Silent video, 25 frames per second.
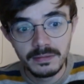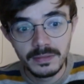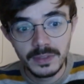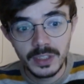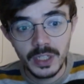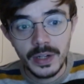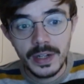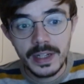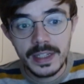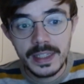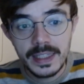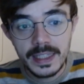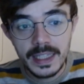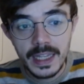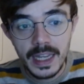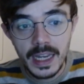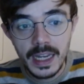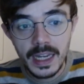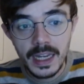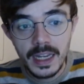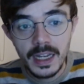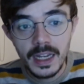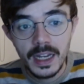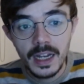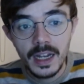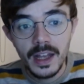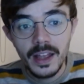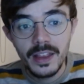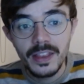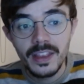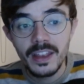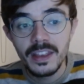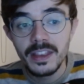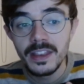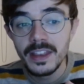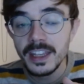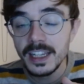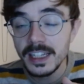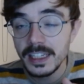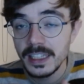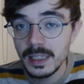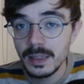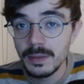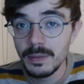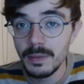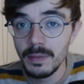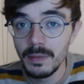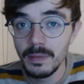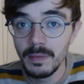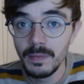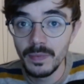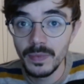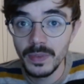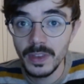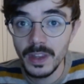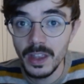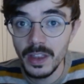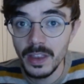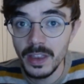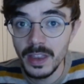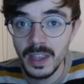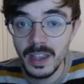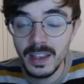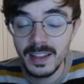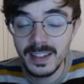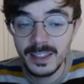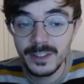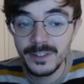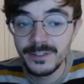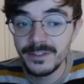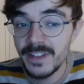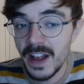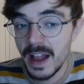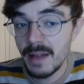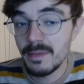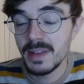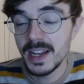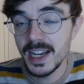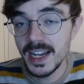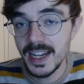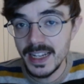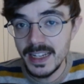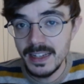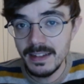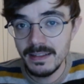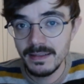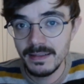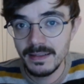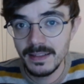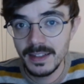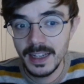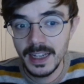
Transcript: You can see that this family